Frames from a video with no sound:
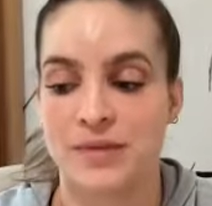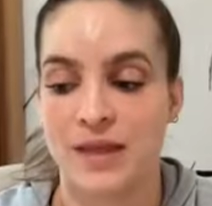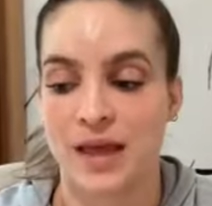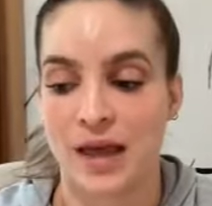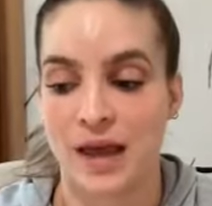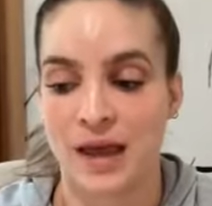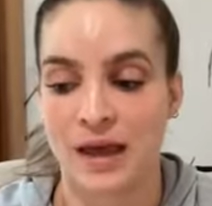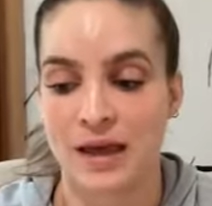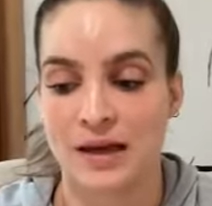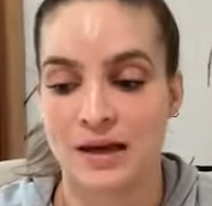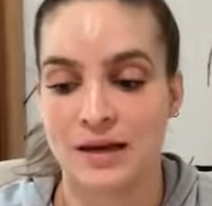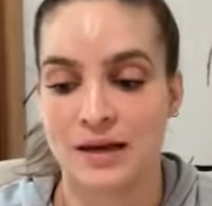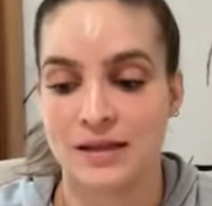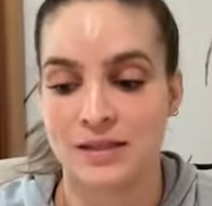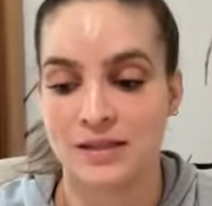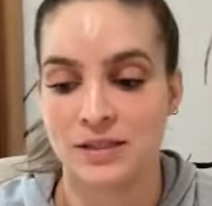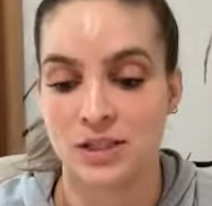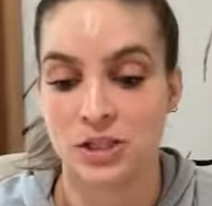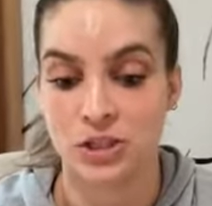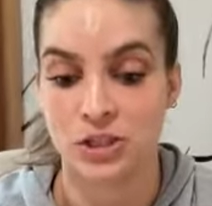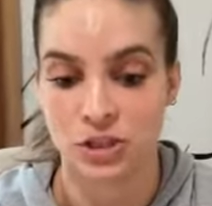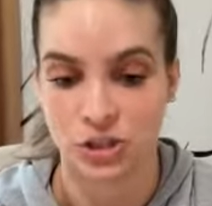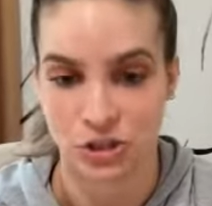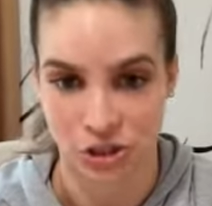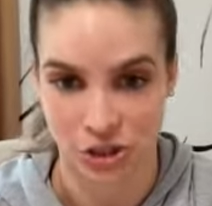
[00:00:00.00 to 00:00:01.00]
and
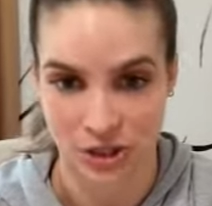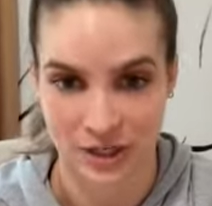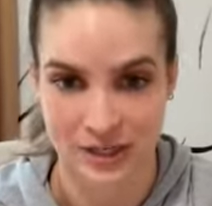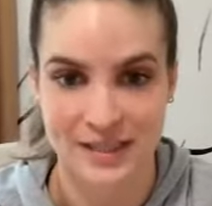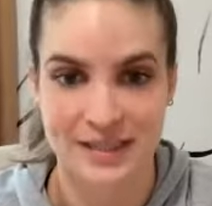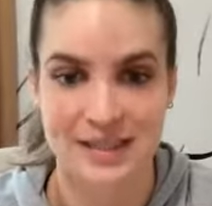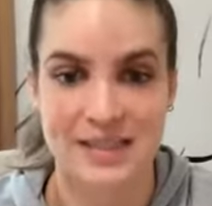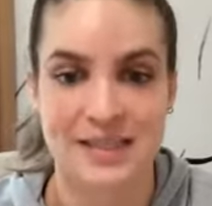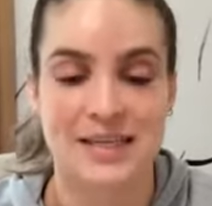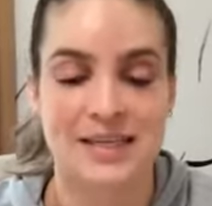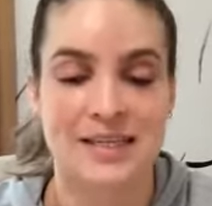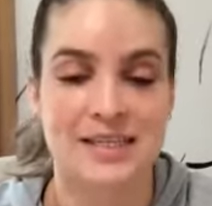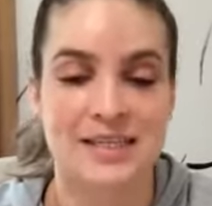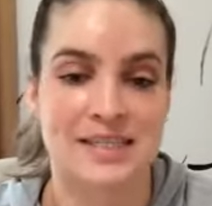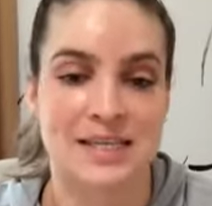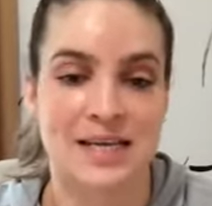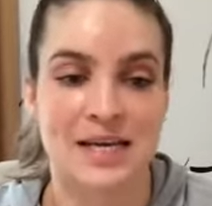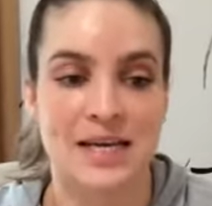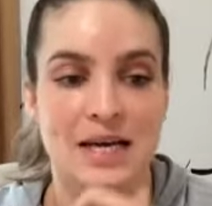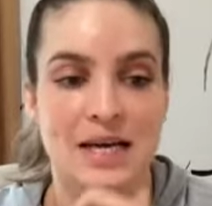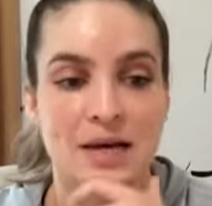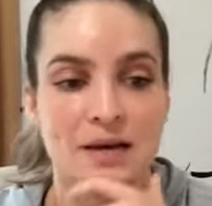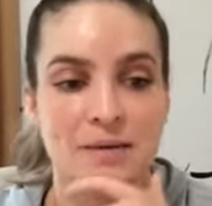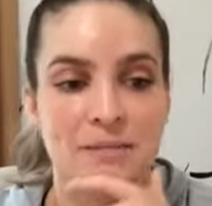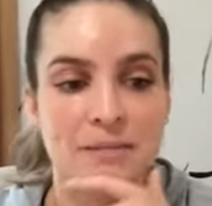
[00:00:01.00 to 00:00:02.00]
during the
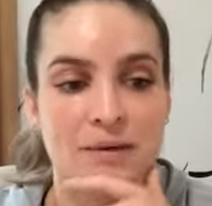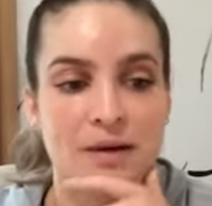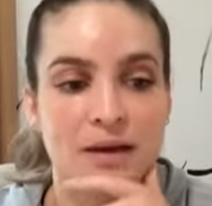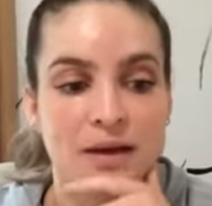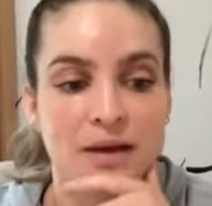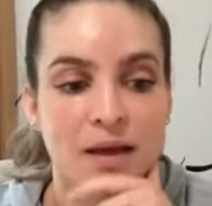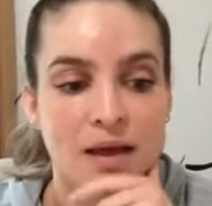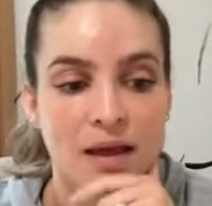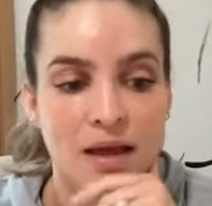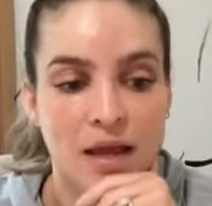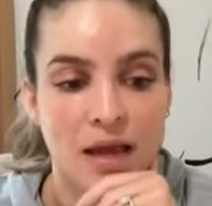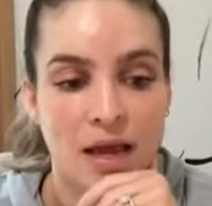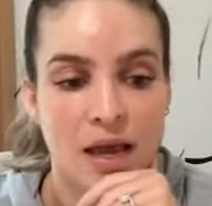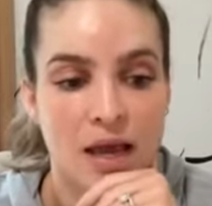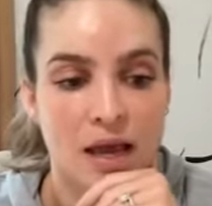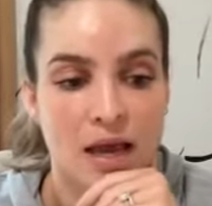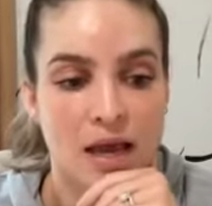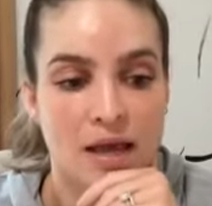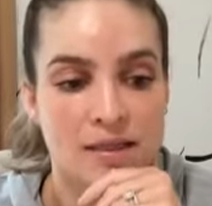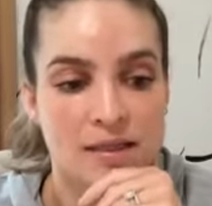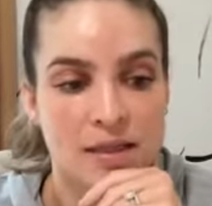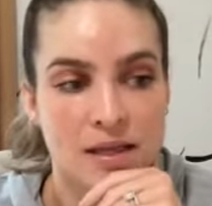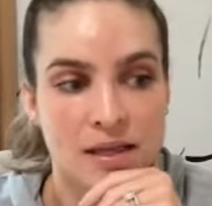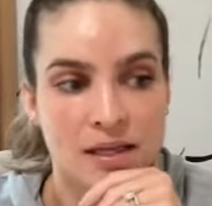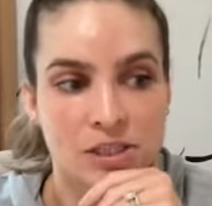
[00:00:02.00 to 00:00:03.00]
exam.
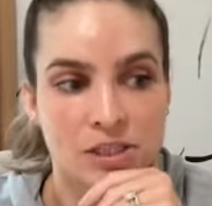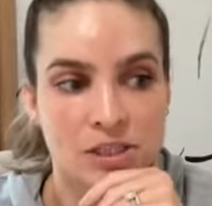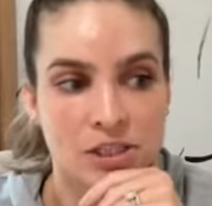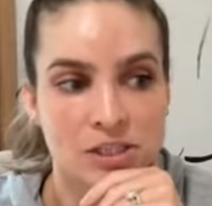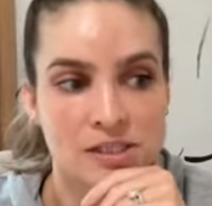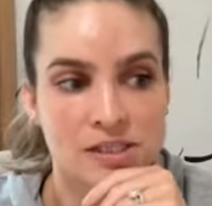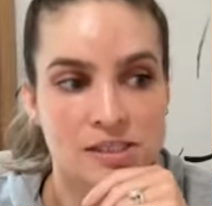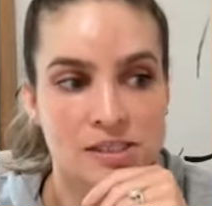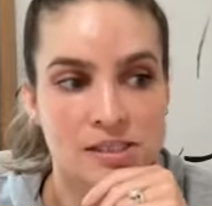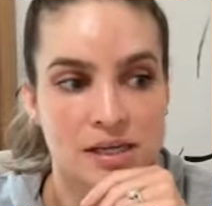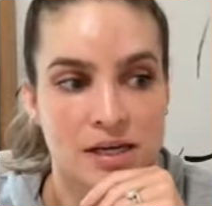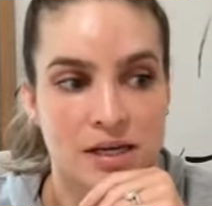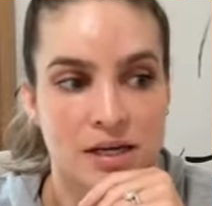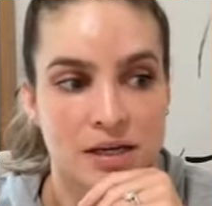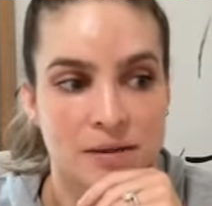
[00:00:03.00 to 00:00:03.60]
And then just,